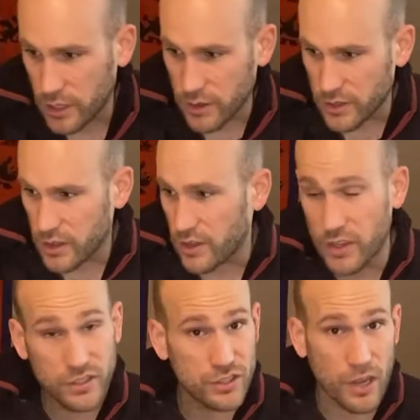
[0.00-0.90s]
than
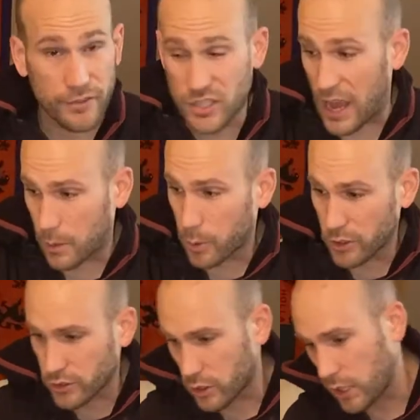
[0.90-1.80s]
this stuff sack
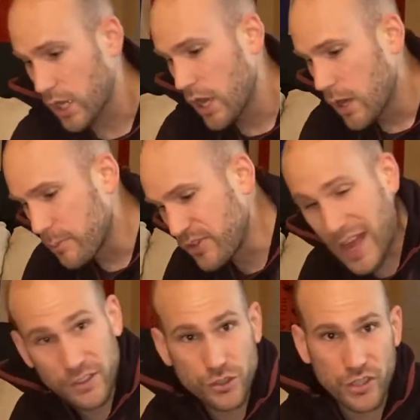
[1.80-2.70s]
personally, but
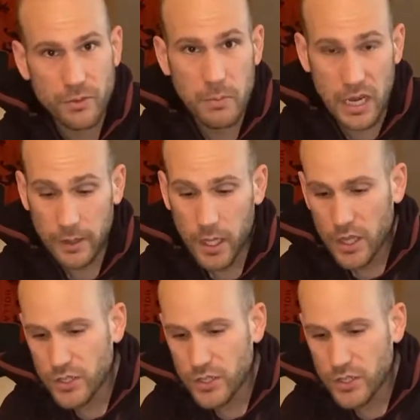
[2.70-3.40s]
that's just me.